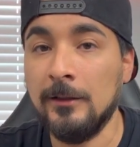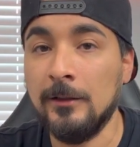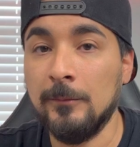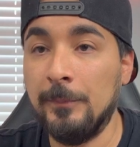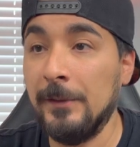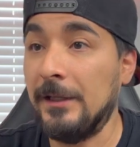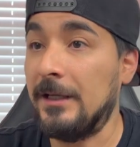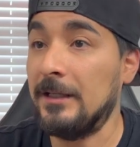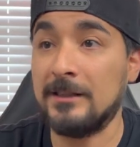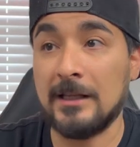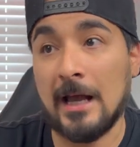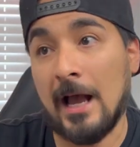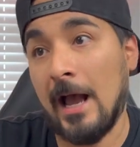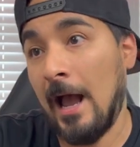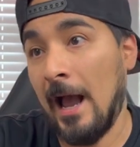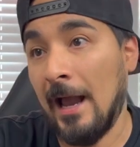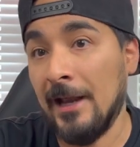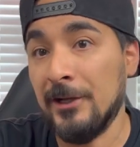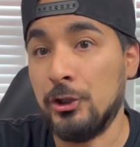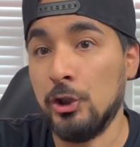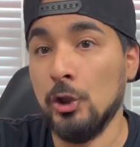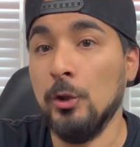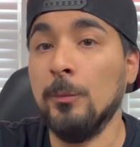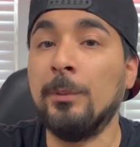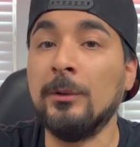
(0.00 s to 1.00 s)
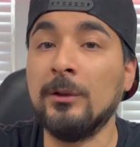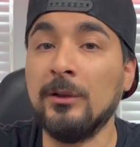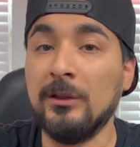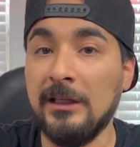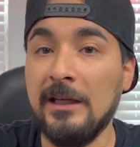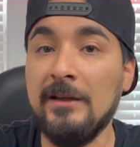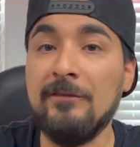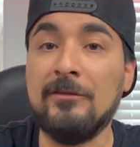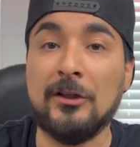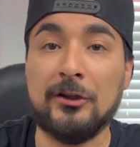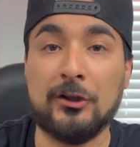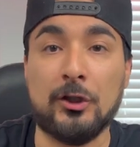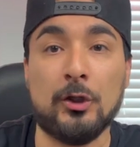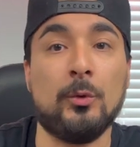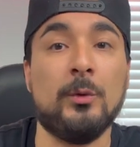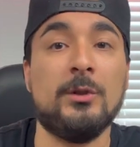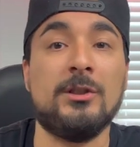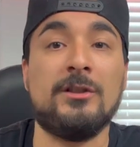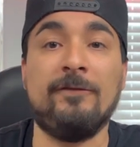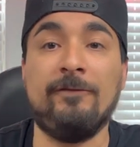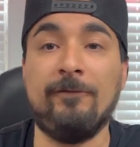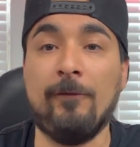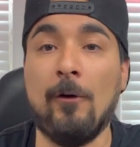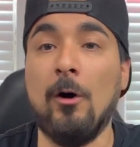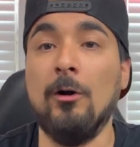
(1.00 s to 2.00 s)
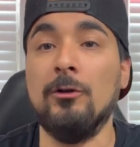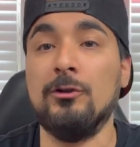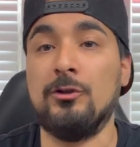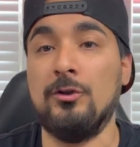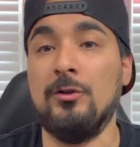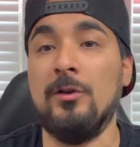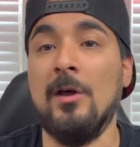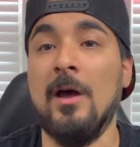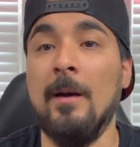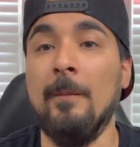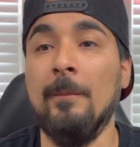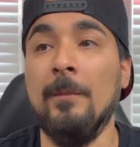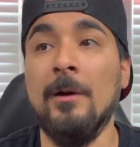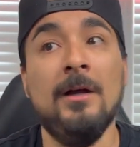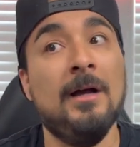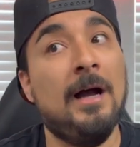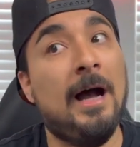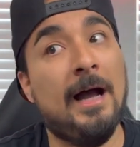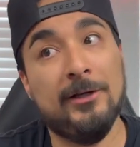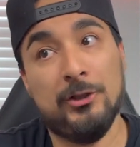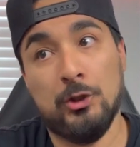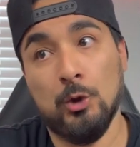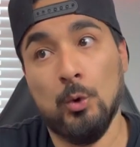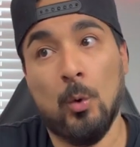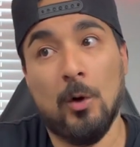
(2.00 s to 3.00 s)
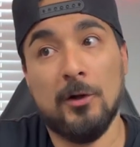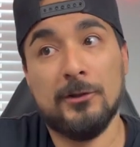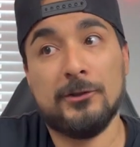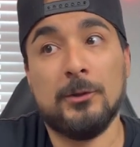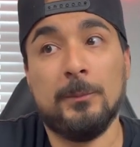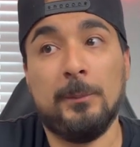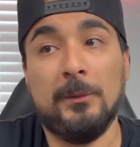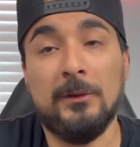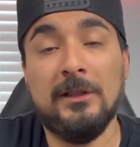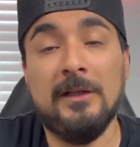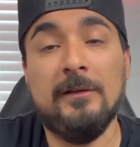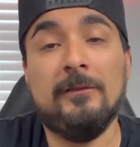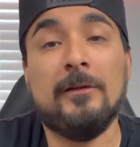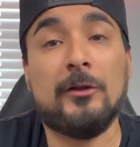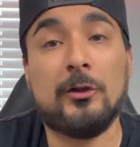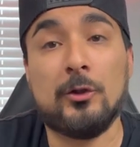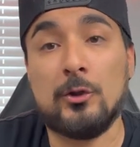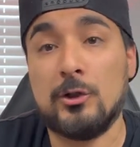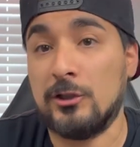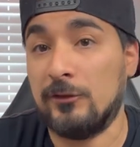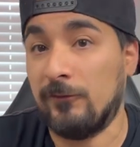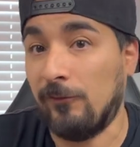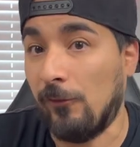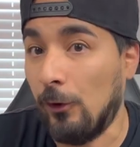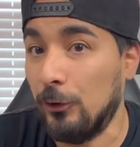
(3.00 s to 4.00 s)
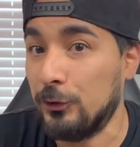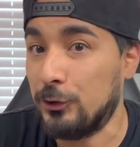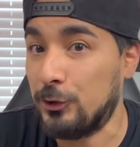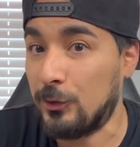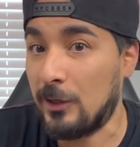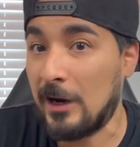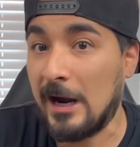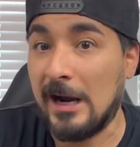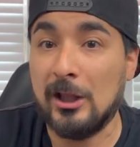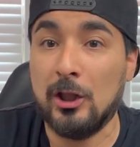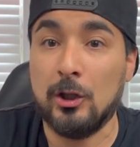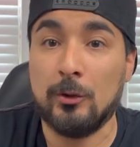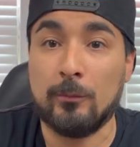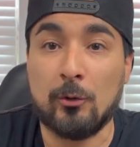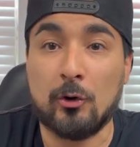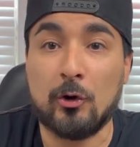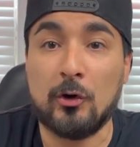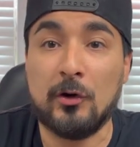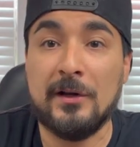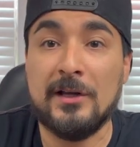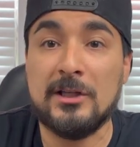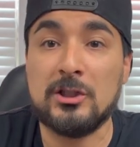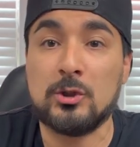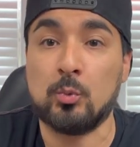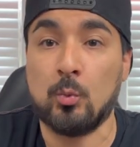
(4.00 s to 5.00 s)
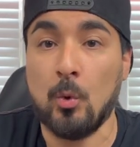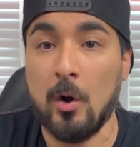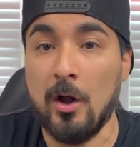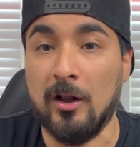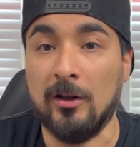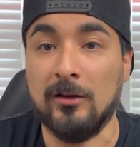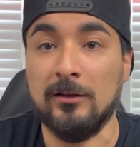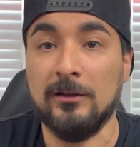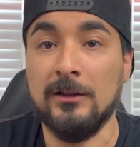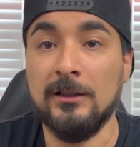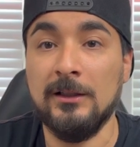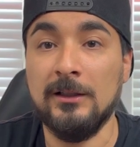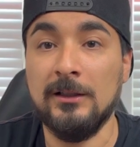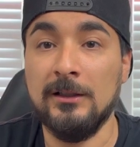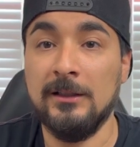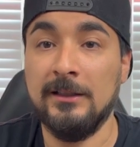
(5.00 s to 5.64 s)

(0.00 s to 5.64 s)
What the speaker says: Because I do believe that there was fault to them. I do also believe that there is fault to Kyler Murray as well.